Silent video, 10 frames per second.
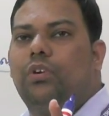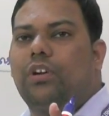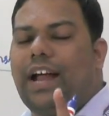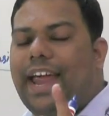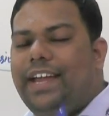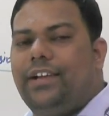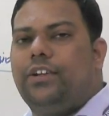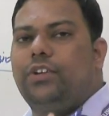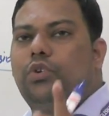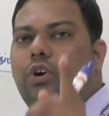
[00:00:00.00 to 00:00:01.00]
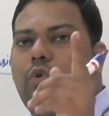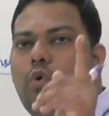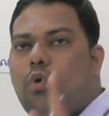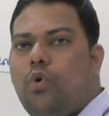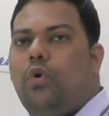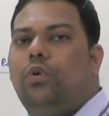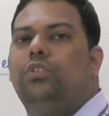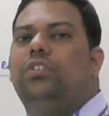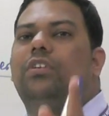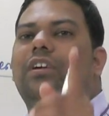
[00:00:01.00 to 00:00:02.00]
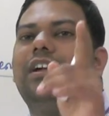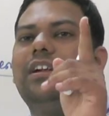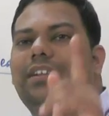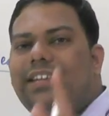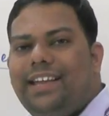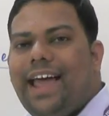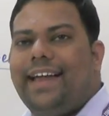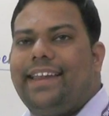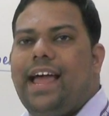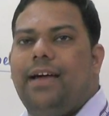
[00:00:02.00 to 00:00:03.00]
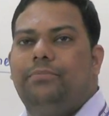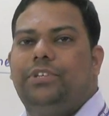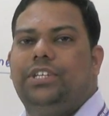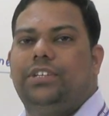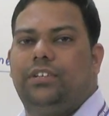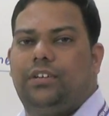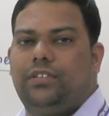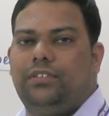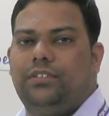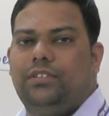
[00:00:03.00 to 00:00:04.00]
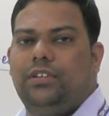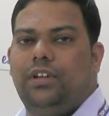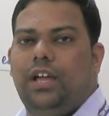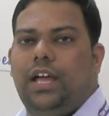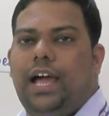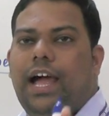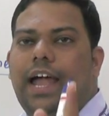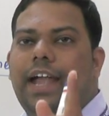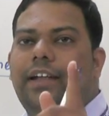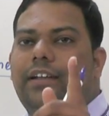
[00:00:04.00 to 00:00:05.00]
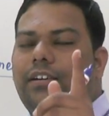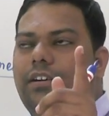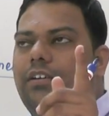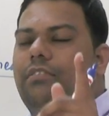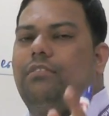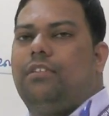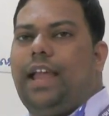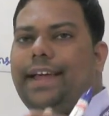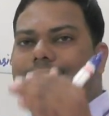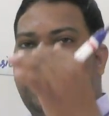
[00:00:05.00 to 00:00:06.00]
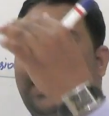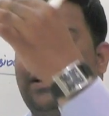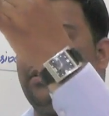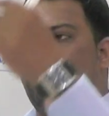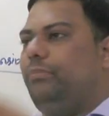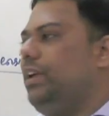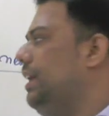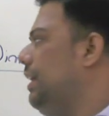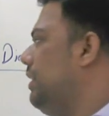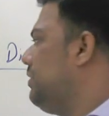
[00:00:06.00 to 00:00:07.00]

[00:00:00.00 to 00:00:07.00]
write your own T diagram here, and like that make.